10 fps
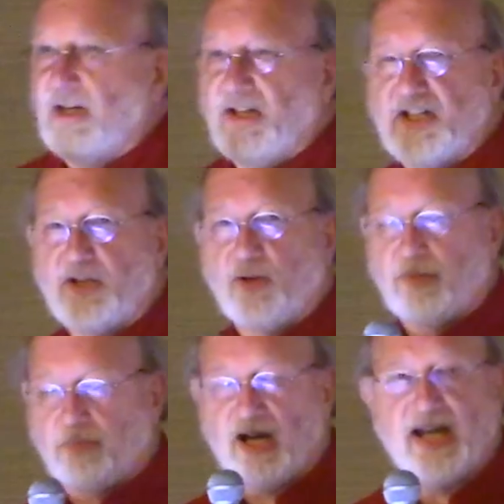So the
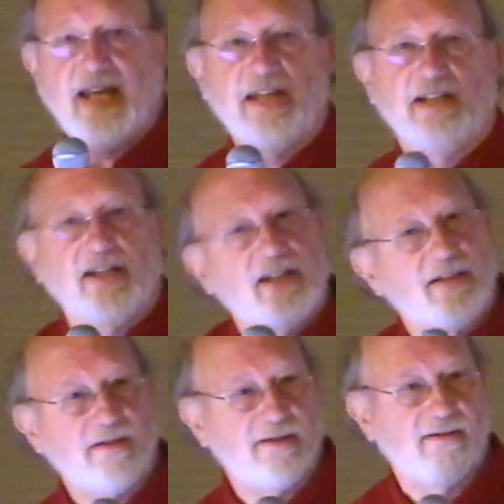brain.
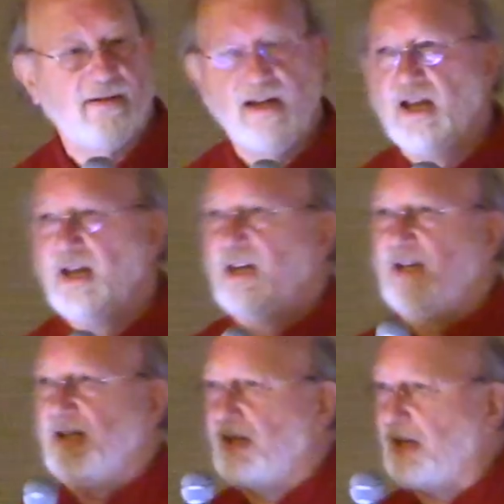
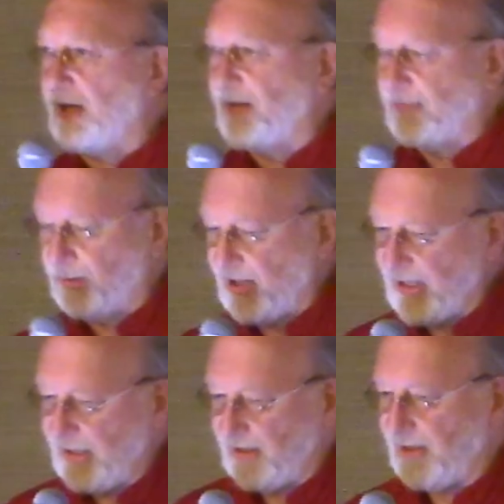The
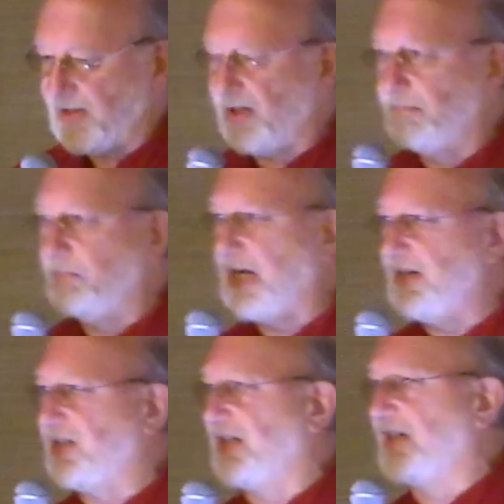brain is an
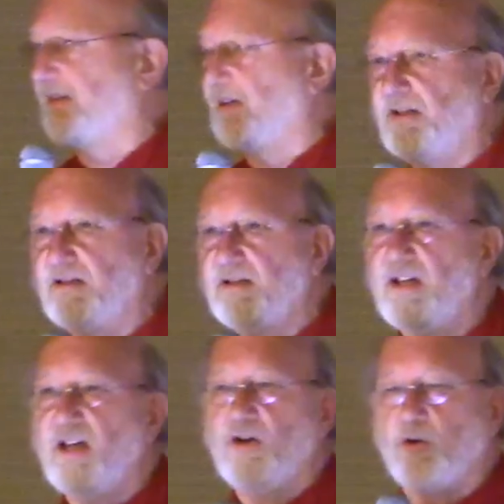amazing
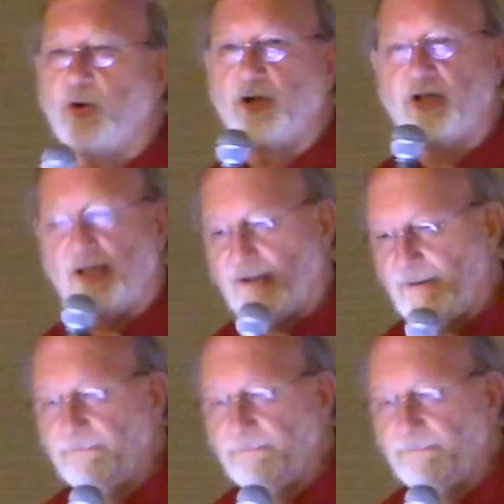organ.